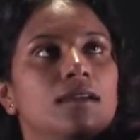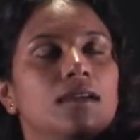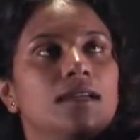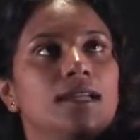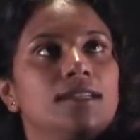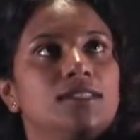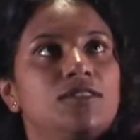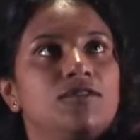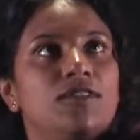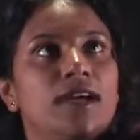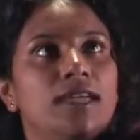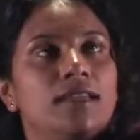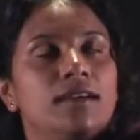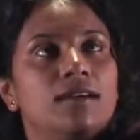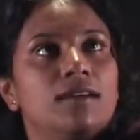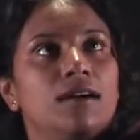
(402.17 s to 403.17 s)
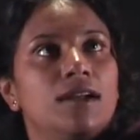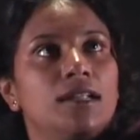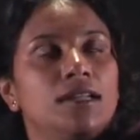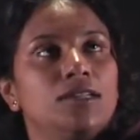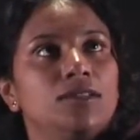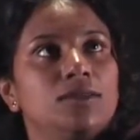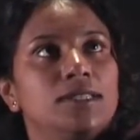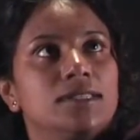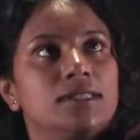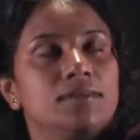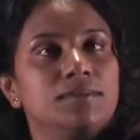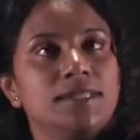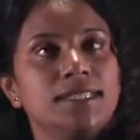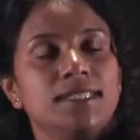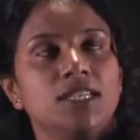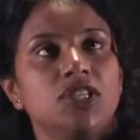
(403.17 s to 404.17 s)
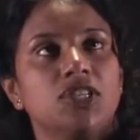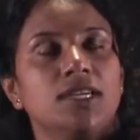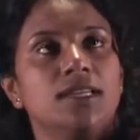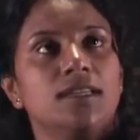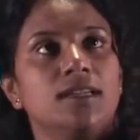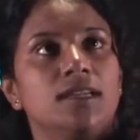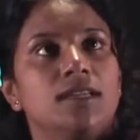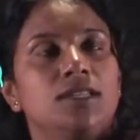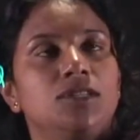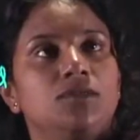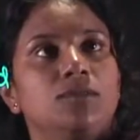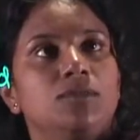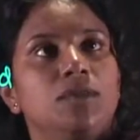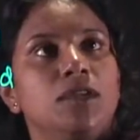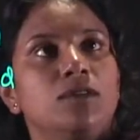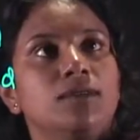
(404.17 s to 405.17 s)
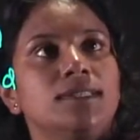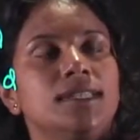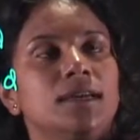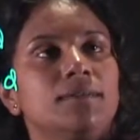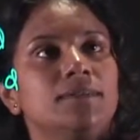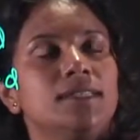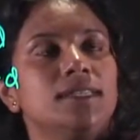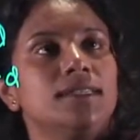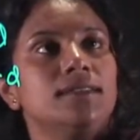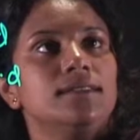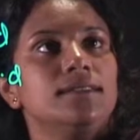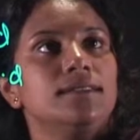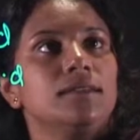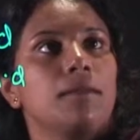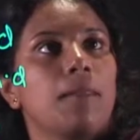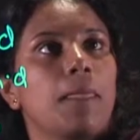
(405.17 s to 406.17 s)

classify according to its composition into pure substance,